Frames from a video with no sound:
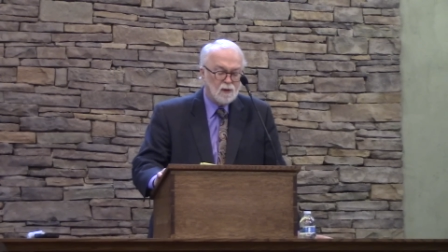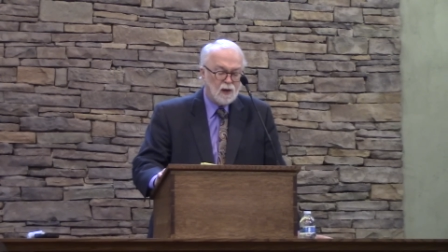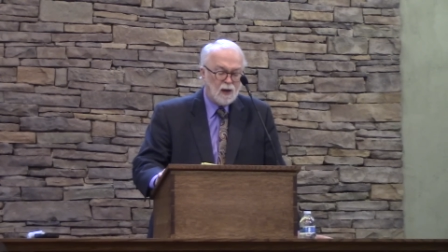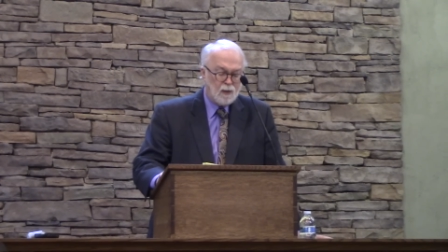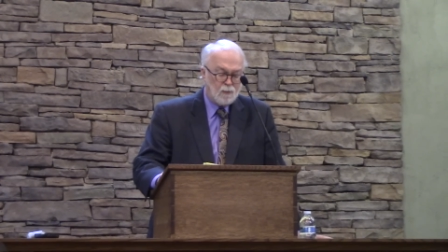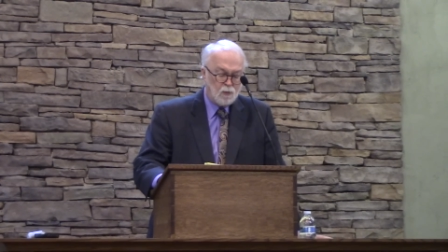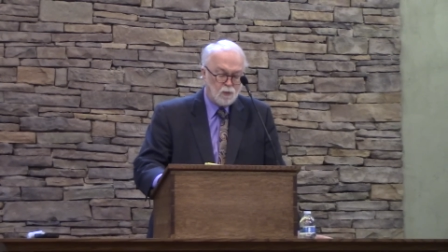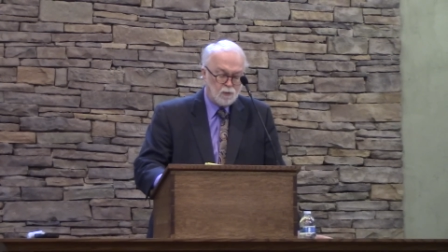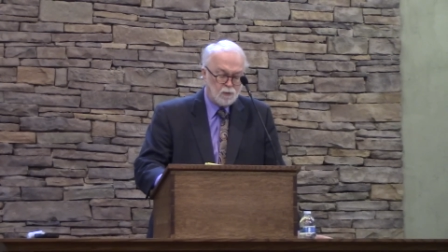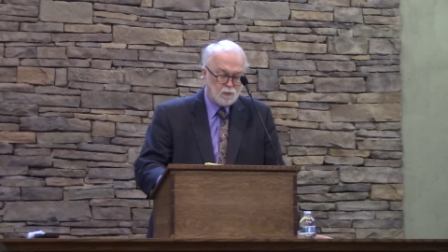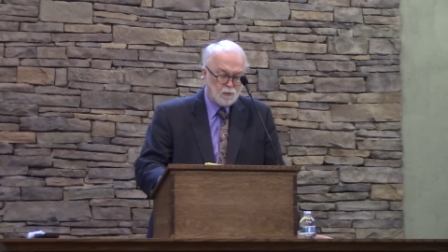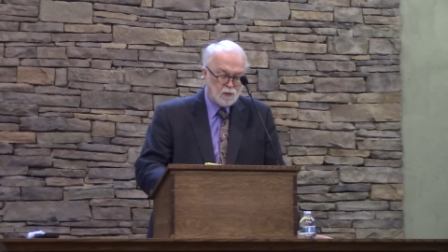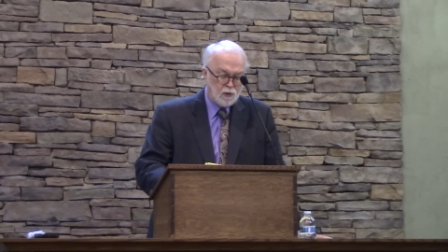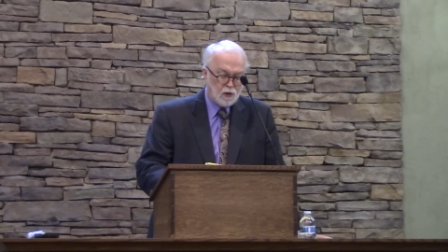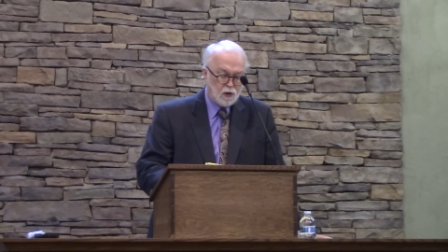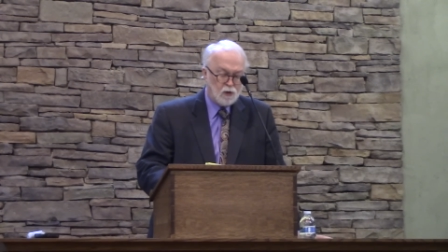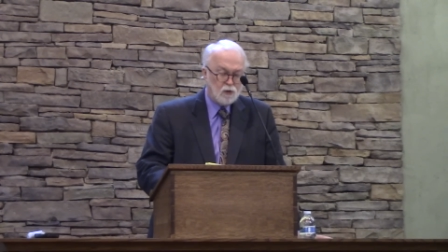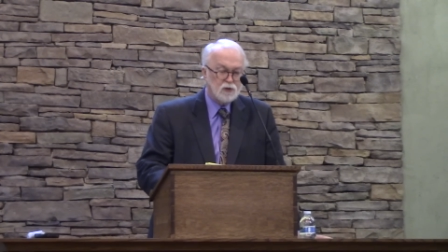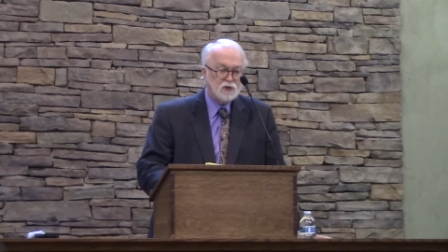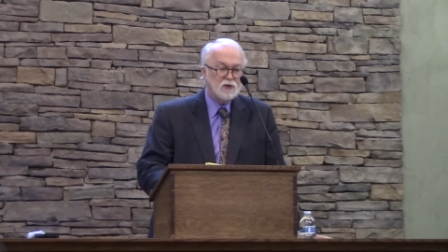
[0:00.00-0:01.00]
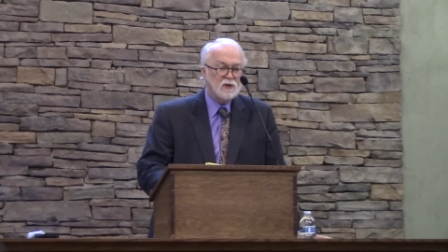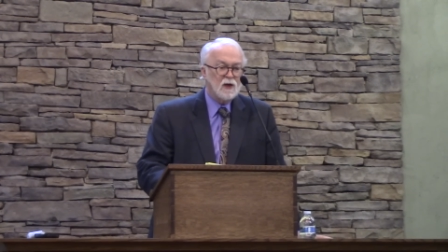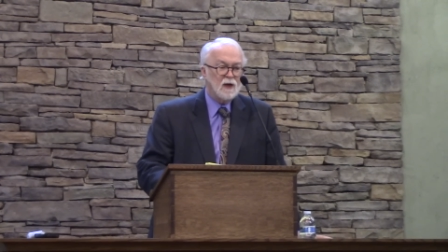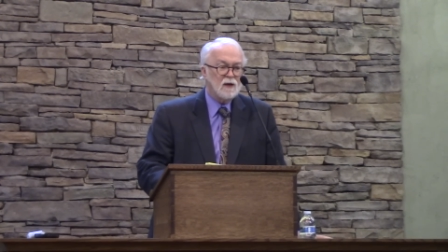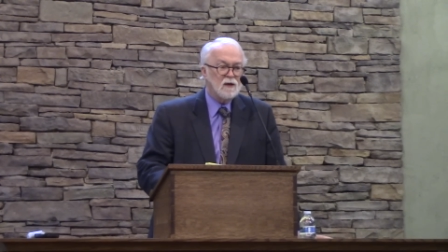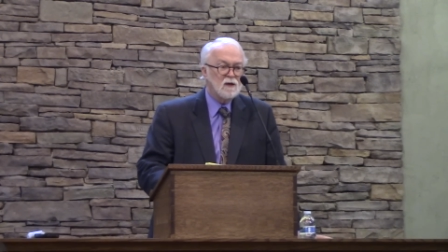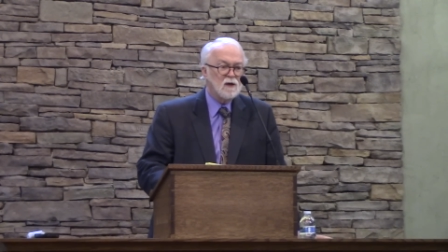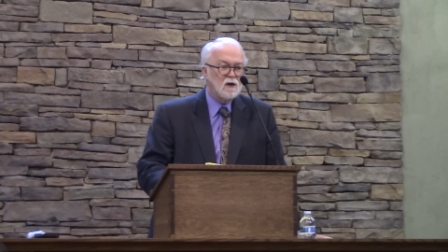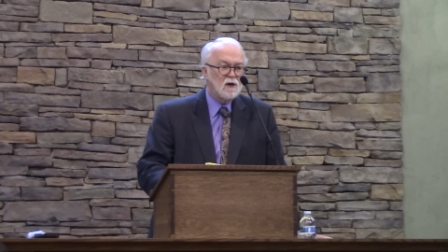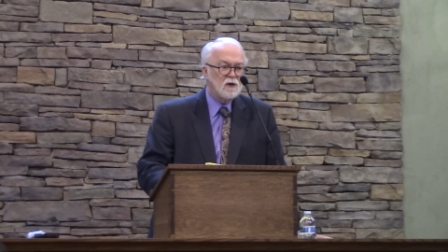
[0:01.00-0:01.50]
I won't rehearse
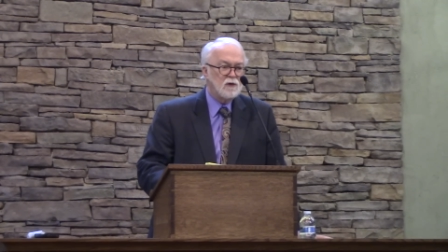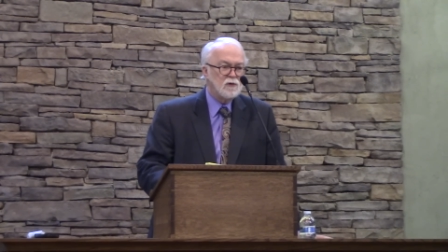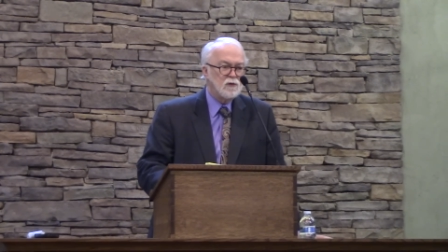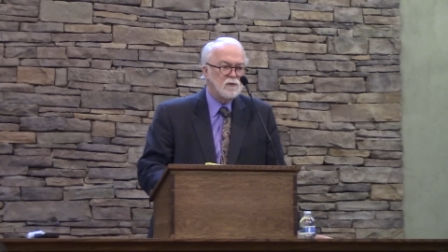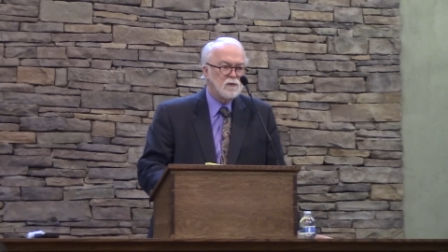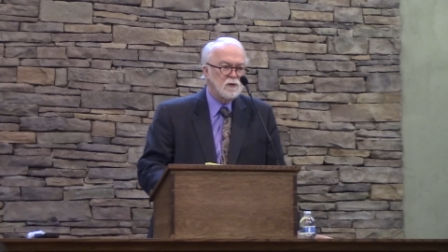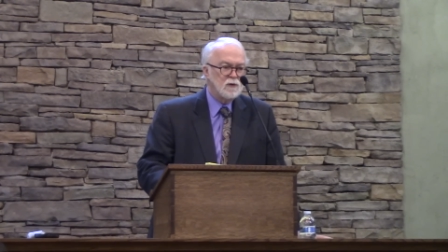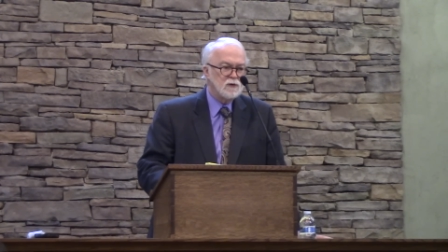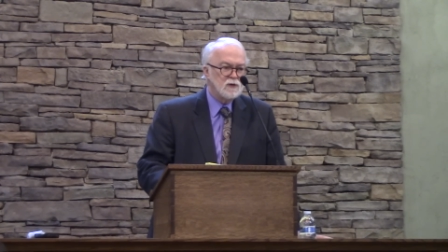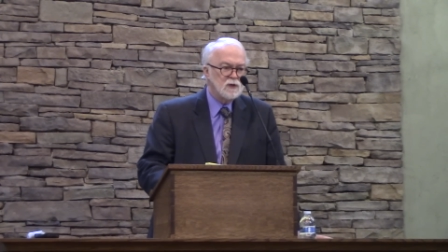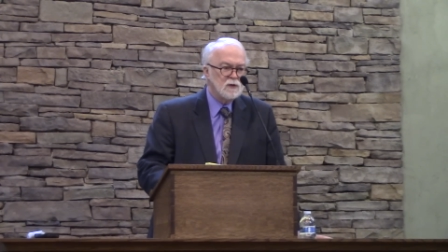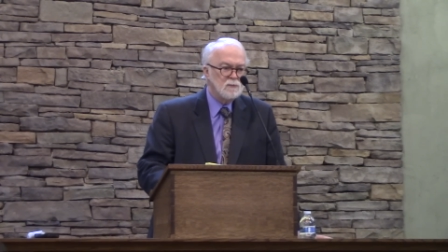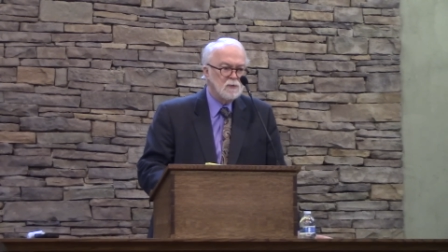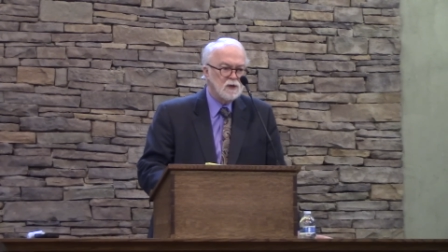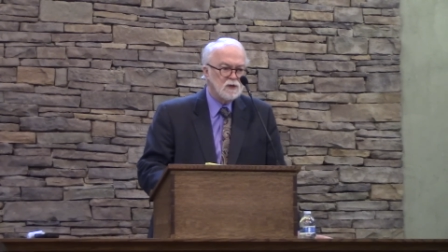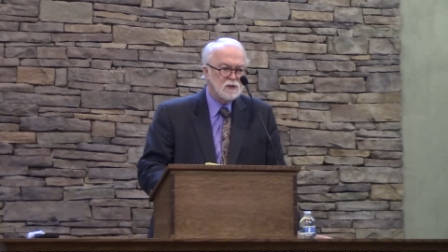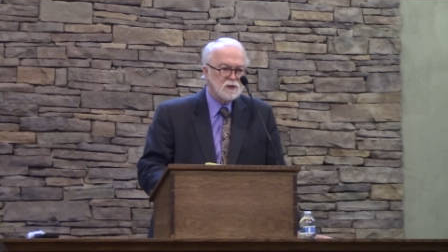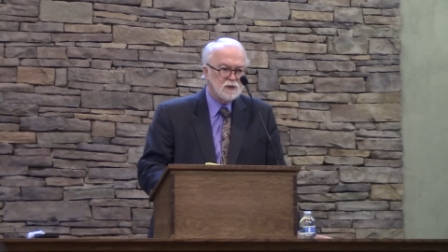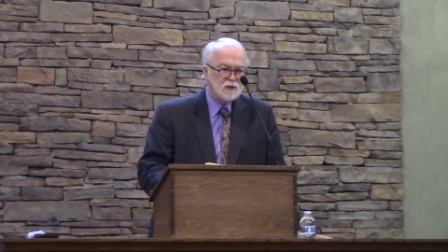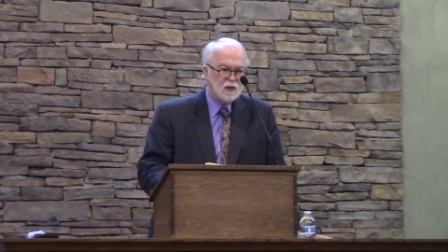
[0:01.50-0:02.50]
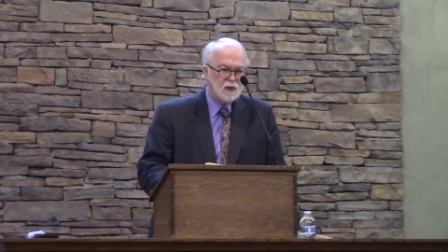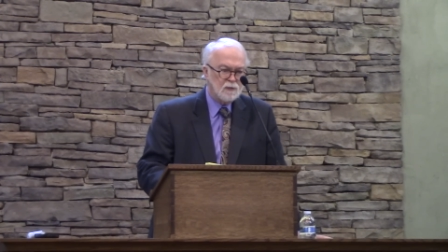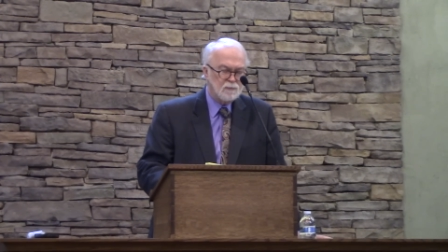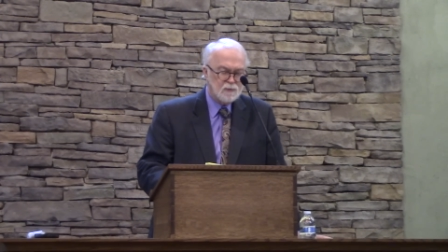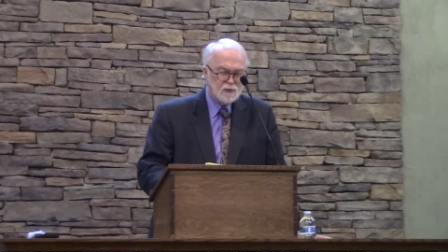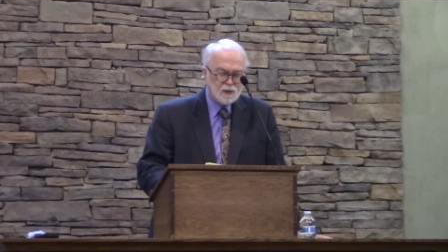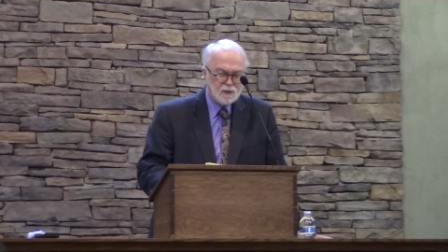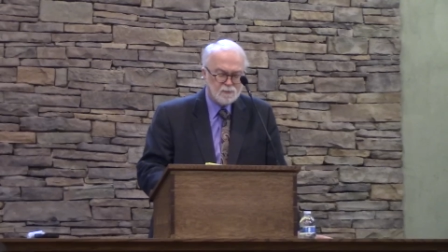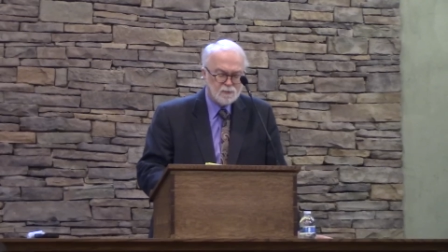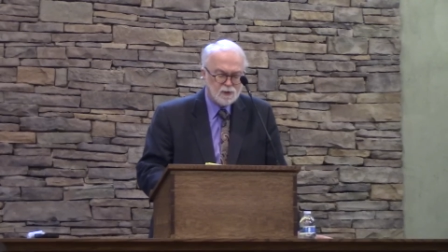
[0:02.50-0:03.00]
that controversy much as I'm
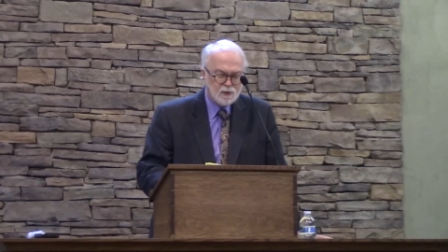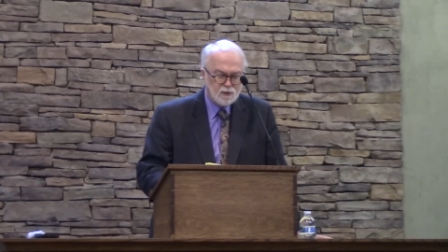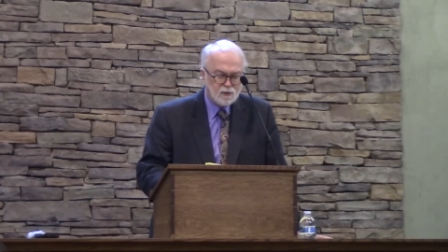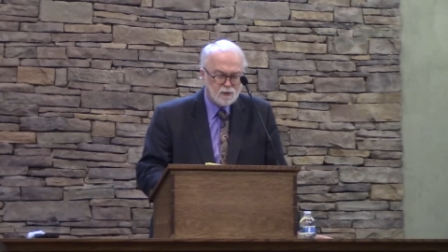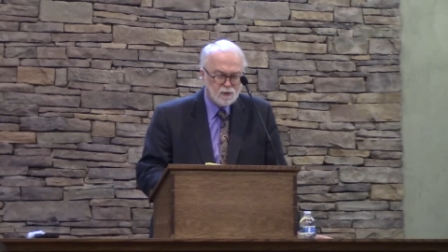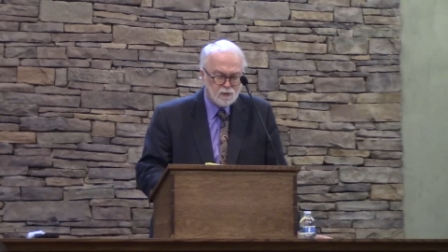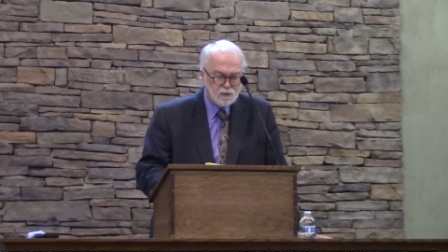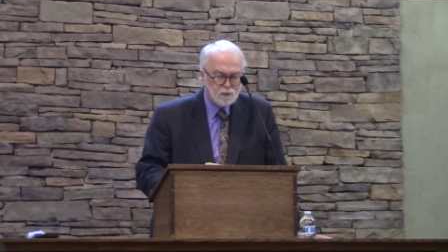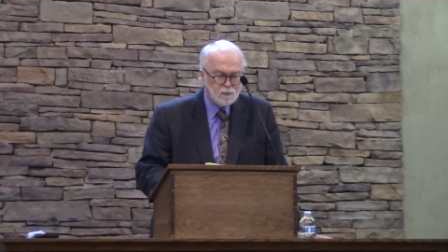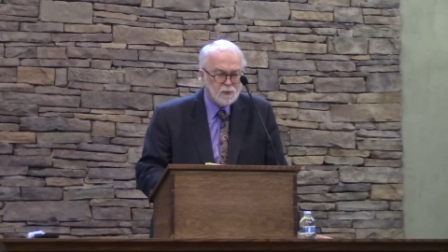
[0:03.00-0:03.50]
tempted to,